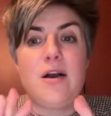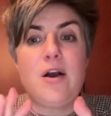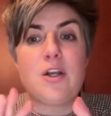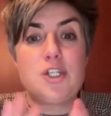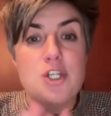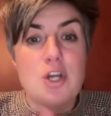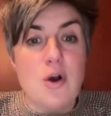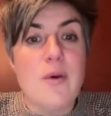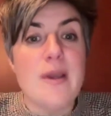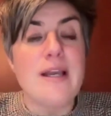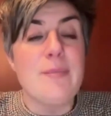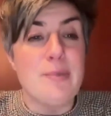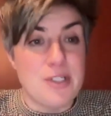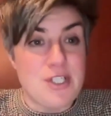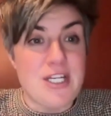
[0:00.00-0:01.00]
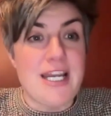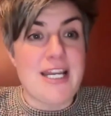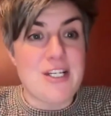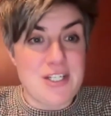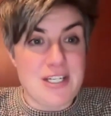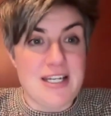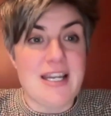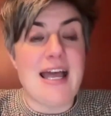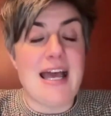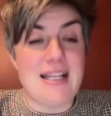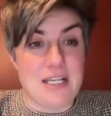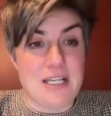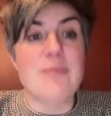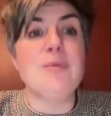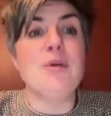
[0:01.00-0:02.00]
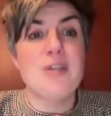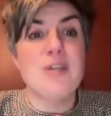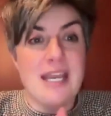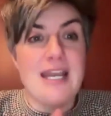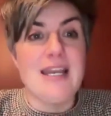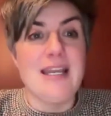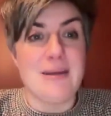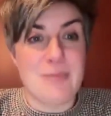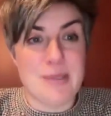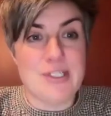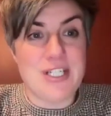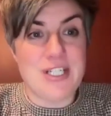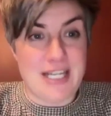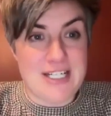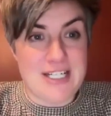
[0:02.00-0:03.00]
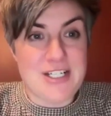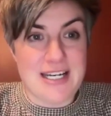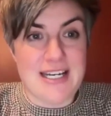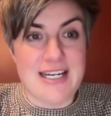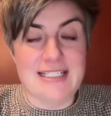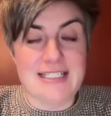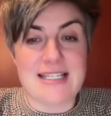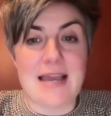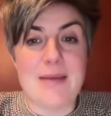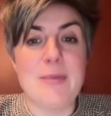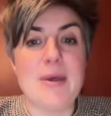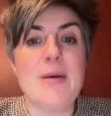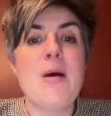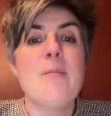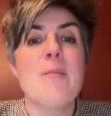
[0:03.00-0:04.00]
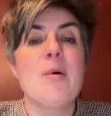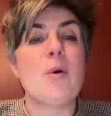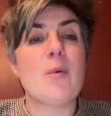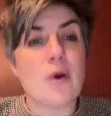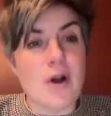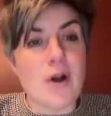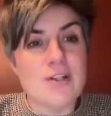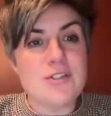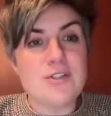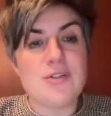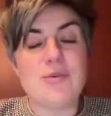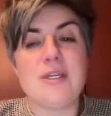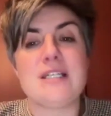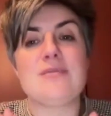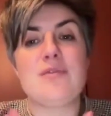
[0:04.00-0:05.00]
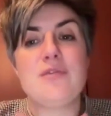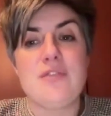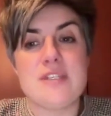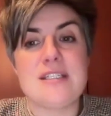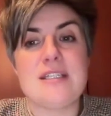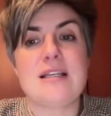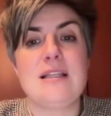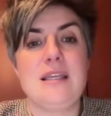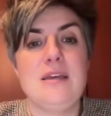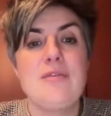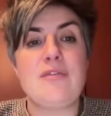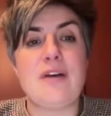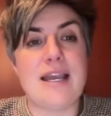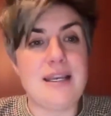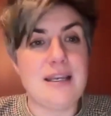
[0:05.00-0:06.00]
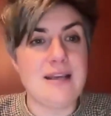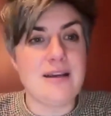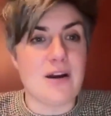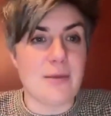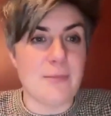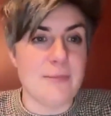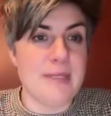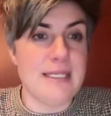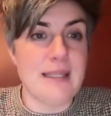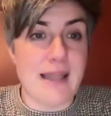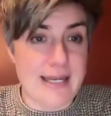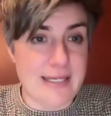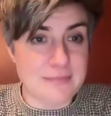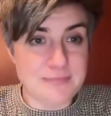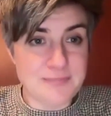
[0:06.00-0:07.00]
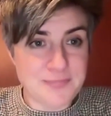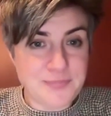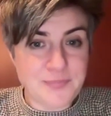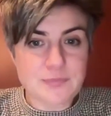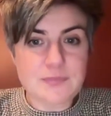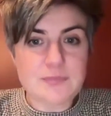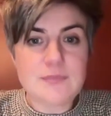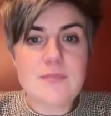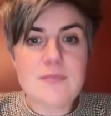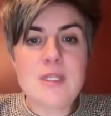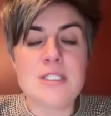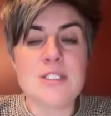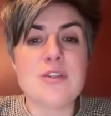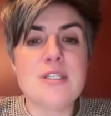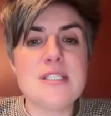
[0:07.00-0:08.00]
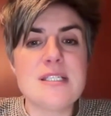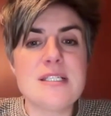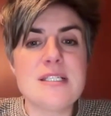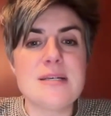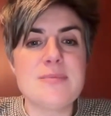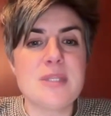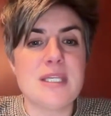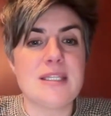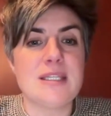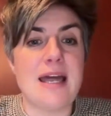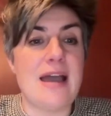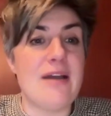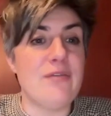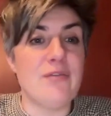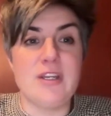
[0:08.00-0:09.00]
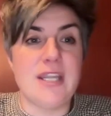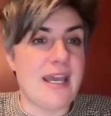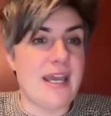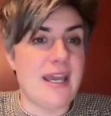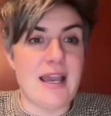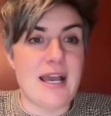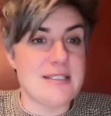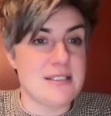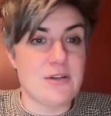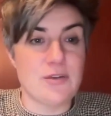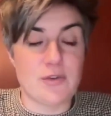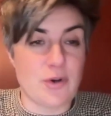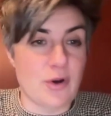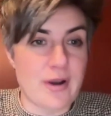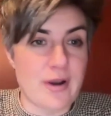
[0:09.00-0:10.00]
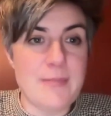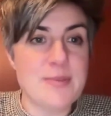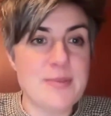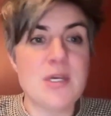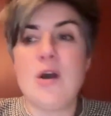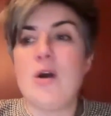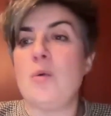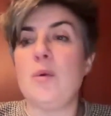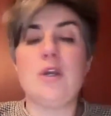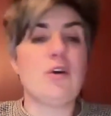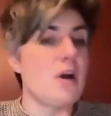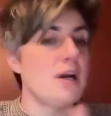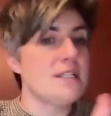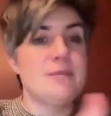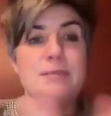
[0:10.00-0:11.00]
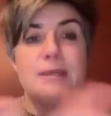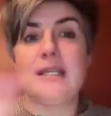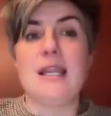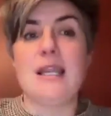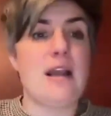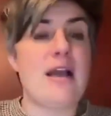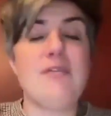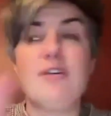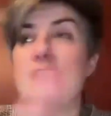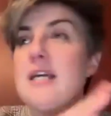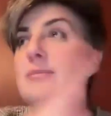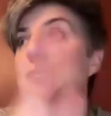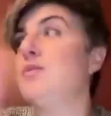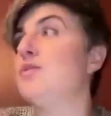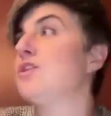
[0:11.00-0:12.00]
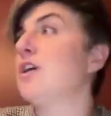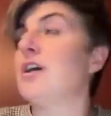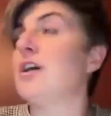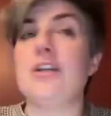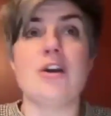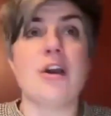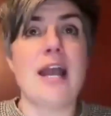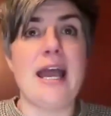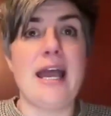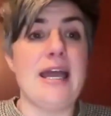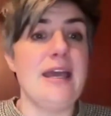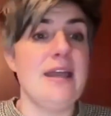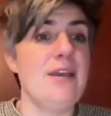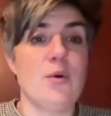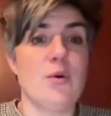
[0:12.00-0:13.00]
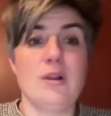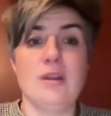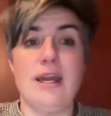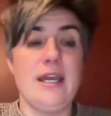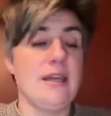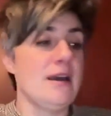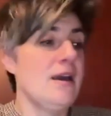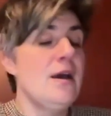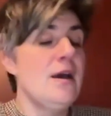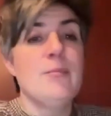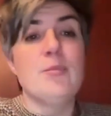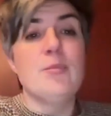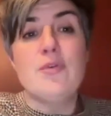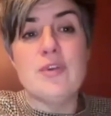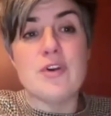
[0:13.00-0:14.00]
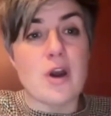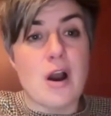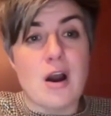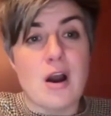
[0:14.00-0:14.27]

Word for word: showing appreciation, and uh, communicating appreciation and excitement. But what we're also doing is physically finding our midline. So this is something that every day as grown-ups, we cross a midline. Every time you turn your head or like move your